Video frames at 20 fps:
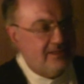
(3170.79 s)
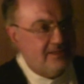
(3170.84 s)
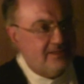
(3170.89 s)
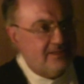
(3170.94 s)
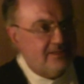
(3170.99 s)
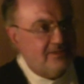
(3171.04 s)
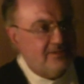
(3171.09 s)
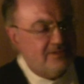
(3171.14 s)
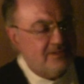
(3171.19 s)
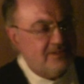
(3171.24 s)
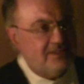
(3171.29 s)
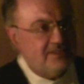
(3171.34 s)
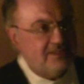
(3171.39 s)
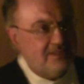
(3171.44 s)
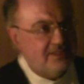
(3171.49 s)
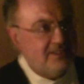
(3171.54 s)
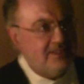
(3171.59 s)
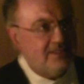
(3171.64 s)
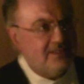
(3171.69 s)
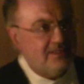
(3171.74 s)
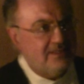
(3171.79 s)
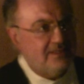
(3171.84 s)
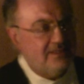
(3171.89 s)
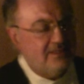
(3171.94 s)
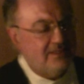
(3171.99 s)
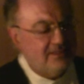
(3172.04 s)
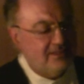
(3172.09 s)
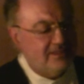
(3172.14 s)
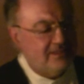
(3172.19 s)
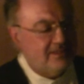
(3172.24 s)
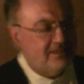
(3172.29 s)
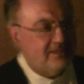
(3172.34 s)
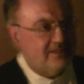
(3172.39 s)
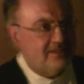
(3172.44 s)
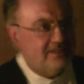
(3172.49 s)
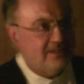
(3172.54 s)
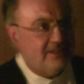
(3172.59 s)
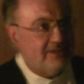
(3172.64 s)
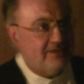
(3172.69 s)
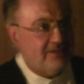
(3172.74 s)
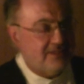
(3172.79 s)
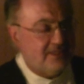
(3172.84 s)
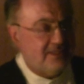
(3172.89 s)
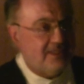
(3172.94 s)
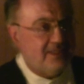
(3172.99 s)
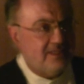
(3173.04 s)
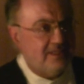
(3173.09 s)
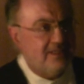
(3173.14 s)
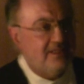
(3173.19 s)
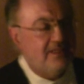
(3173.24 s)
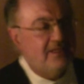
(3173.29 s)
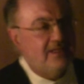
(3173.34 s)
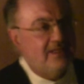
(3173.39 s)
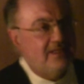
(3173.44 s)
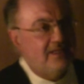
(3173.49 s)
So it's a seal. Now, a seal